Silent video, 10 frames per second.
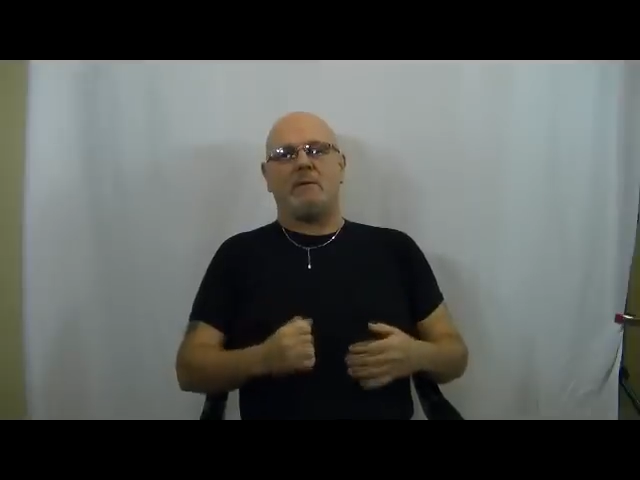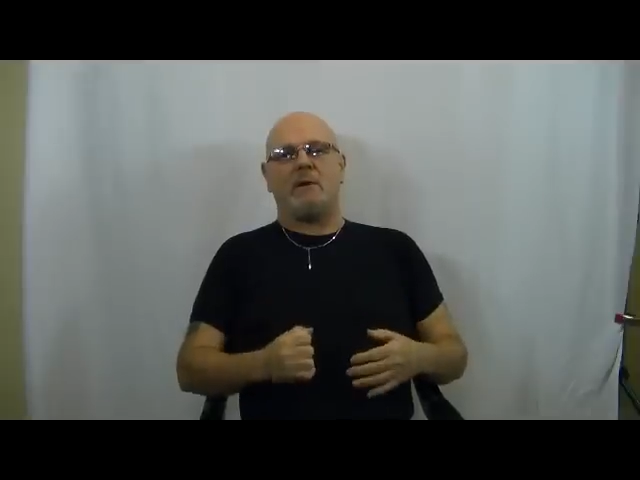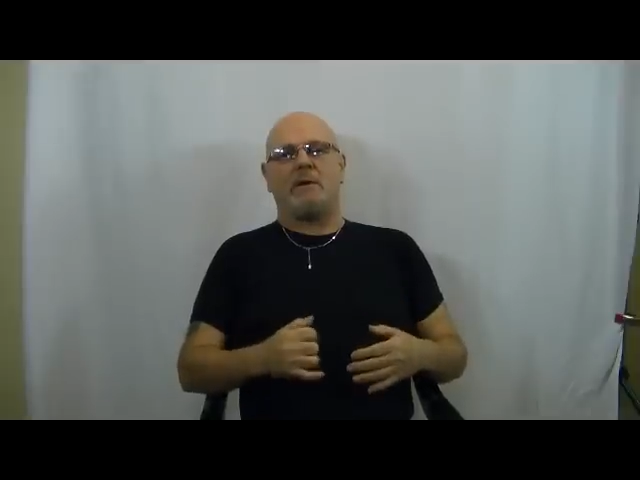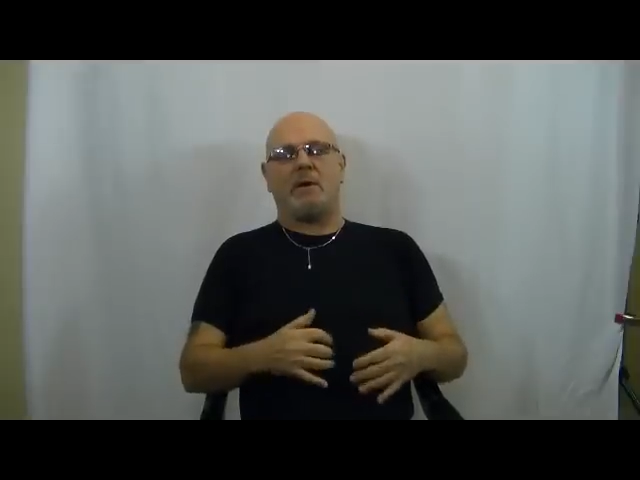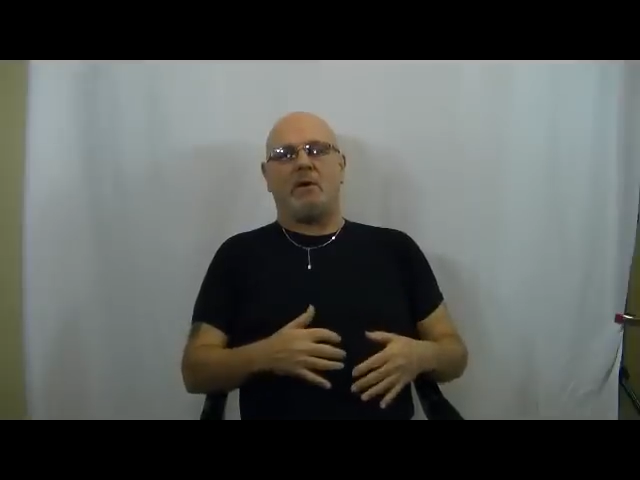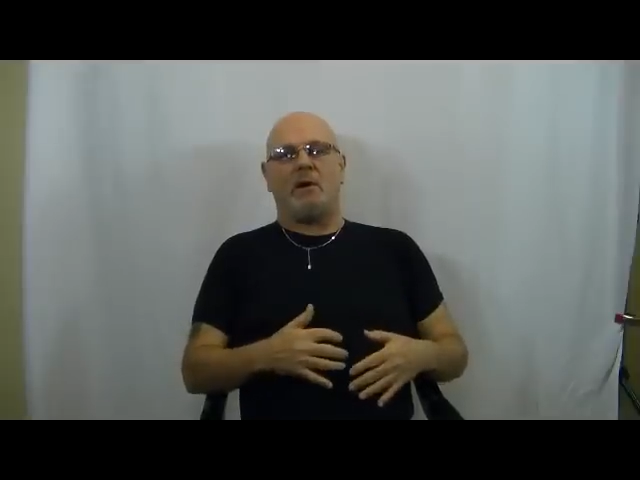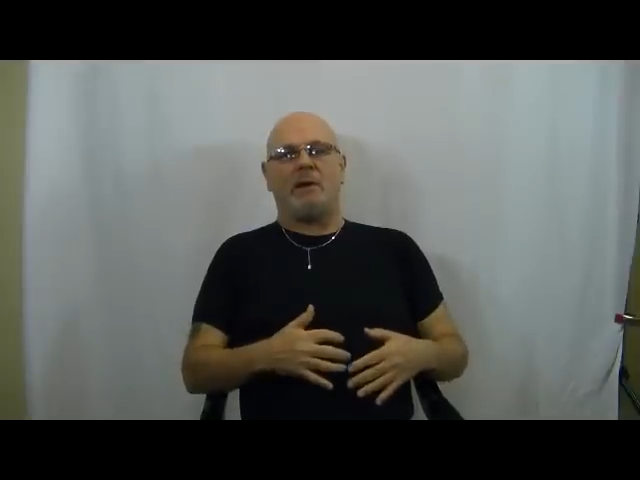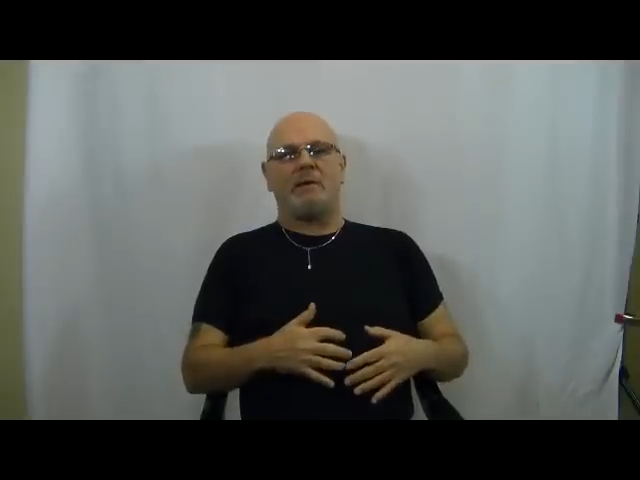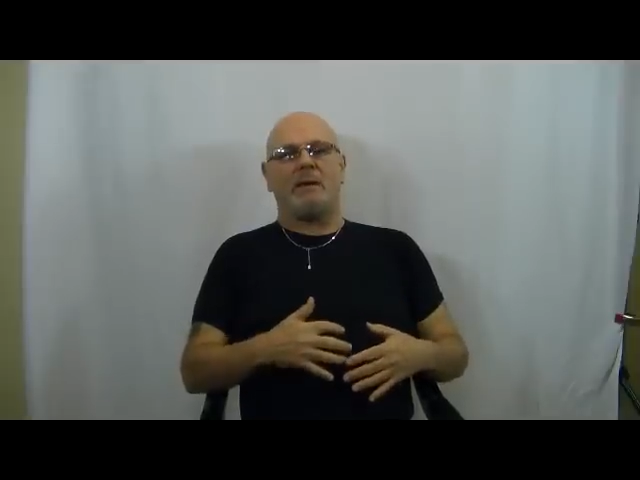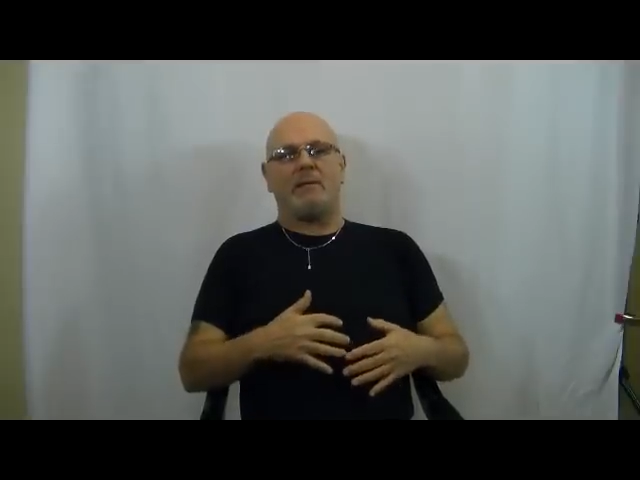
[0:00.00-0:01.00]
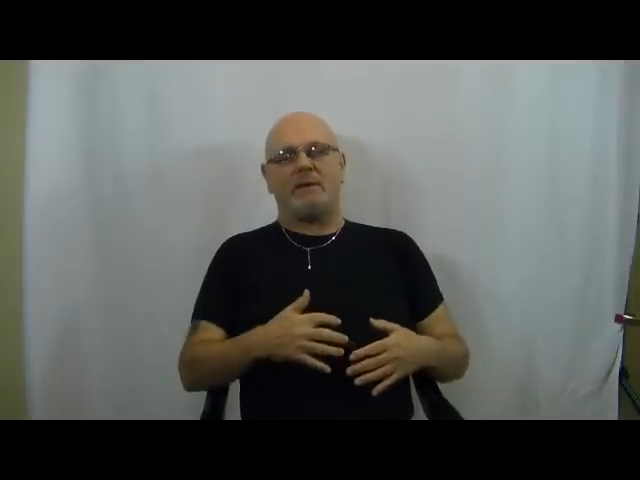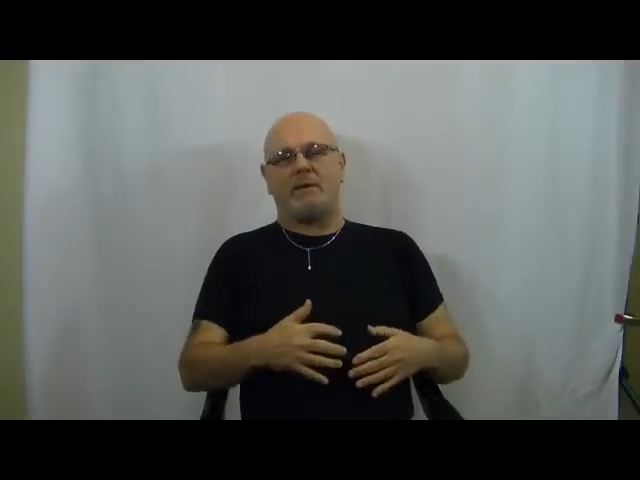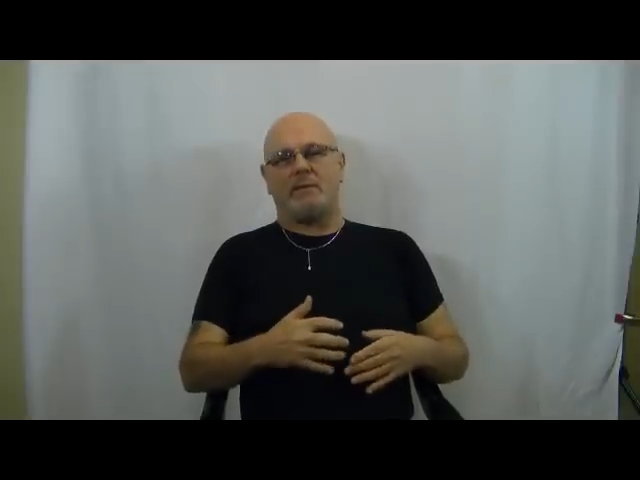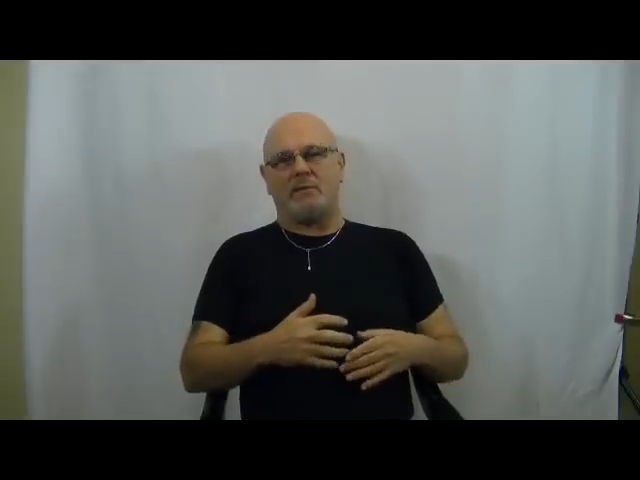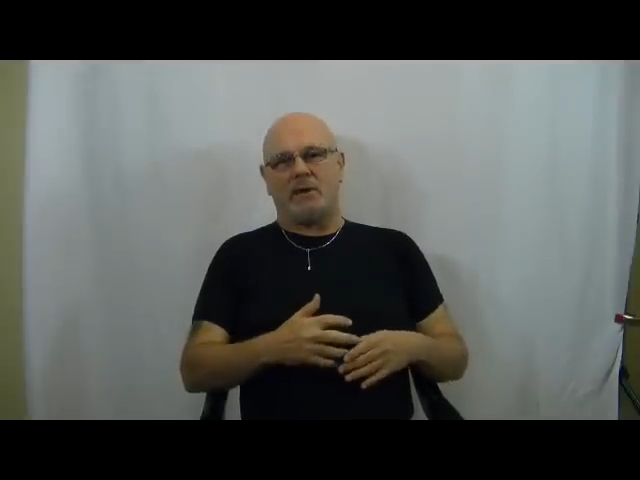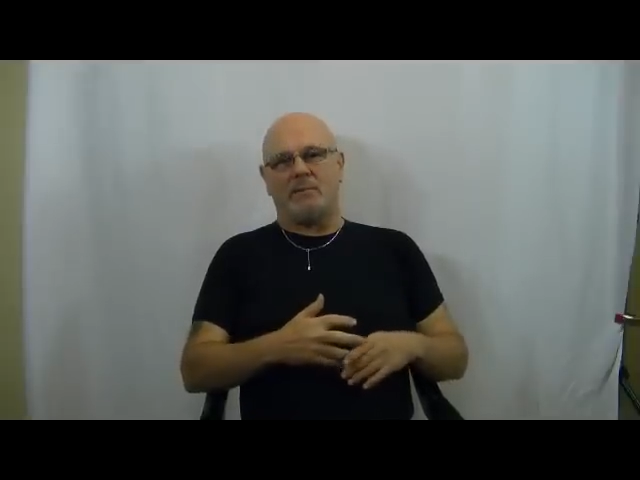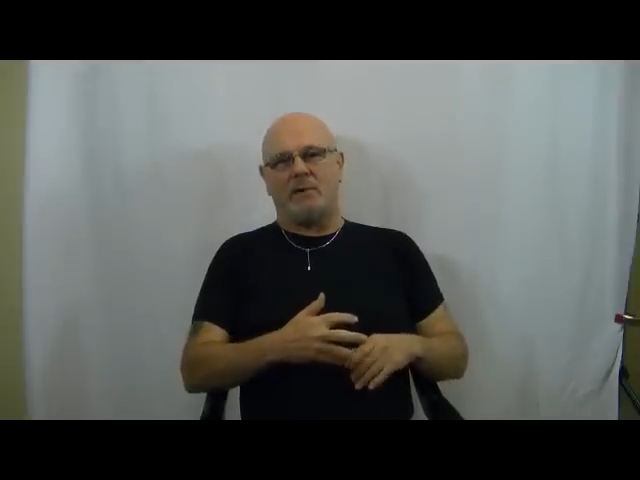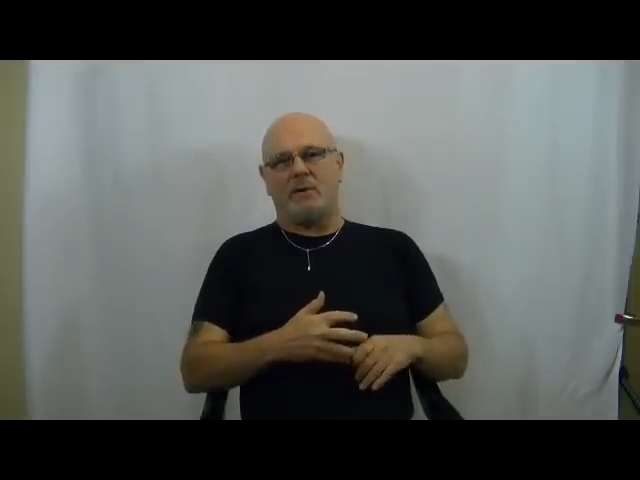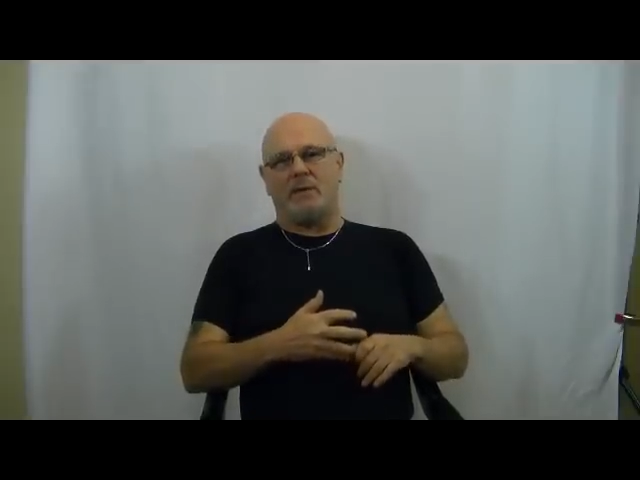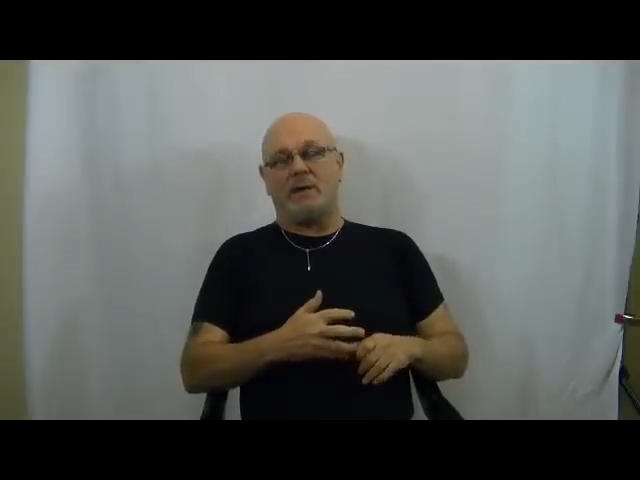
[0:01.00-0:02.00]
very tired and having difficulty
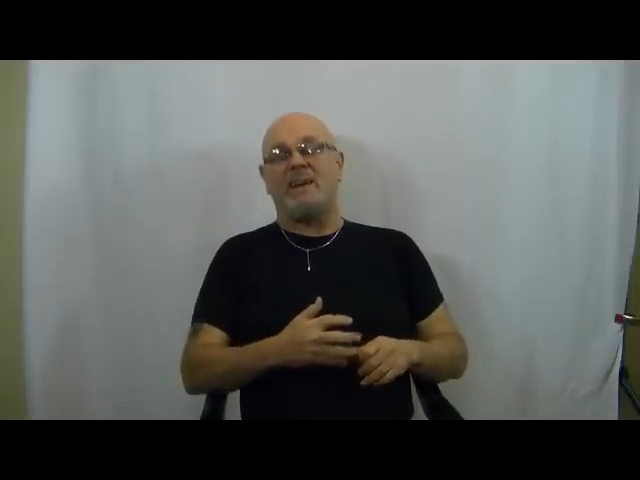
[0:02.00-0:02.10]
moving.